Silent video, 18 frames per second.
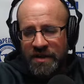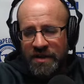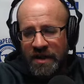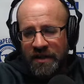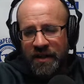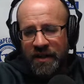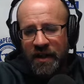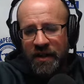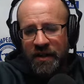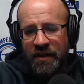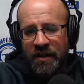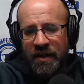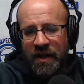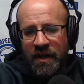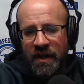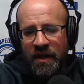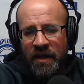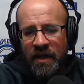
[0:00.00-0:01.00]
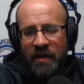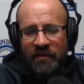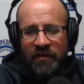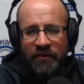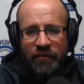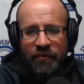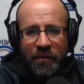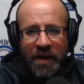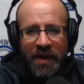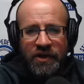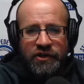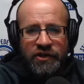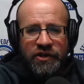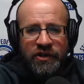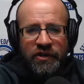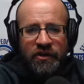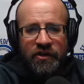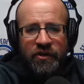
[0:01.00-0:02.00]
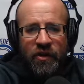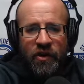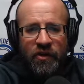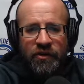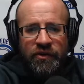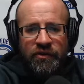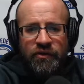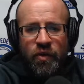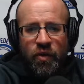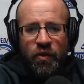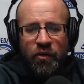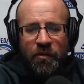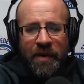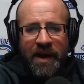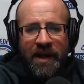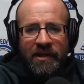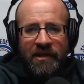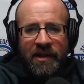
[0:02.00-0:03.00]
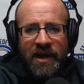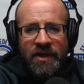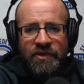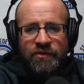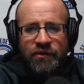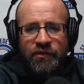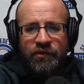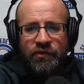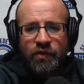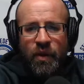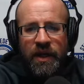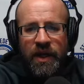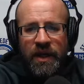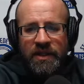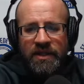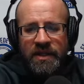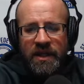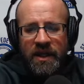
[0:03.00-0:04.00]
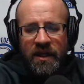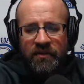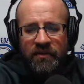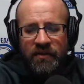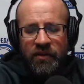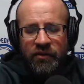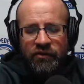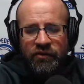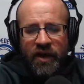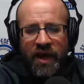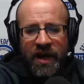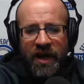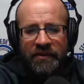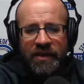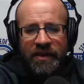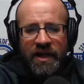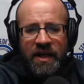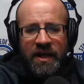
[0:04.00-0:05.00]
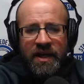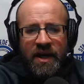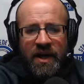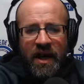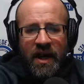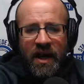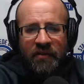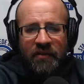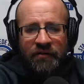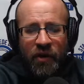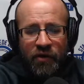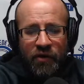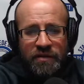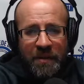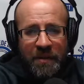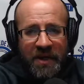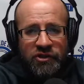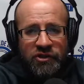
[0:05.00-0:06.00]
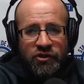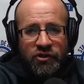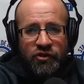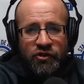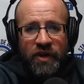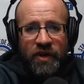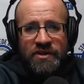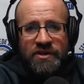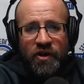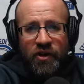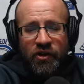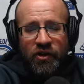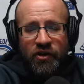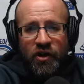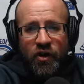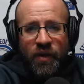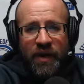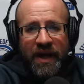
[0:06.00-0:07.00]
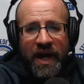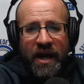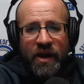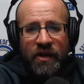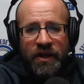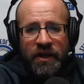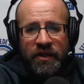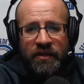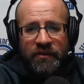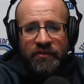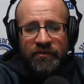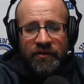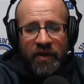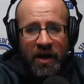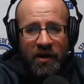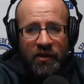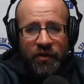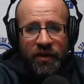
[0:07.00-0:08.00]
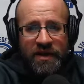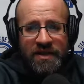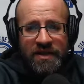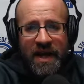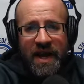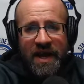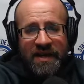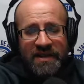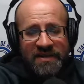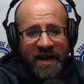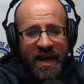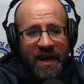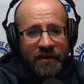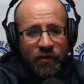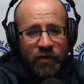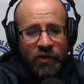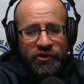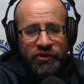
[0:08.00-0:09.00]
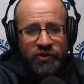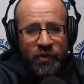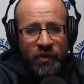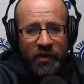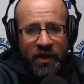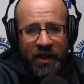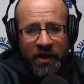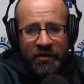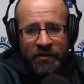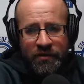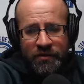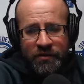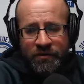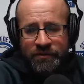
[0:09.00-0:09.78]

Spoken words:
a ton of information here on this cornerback class for the 2019 NFL Draft. Folks, make sure you guys are going out and following Zach. Zach, what's your Twitter handle?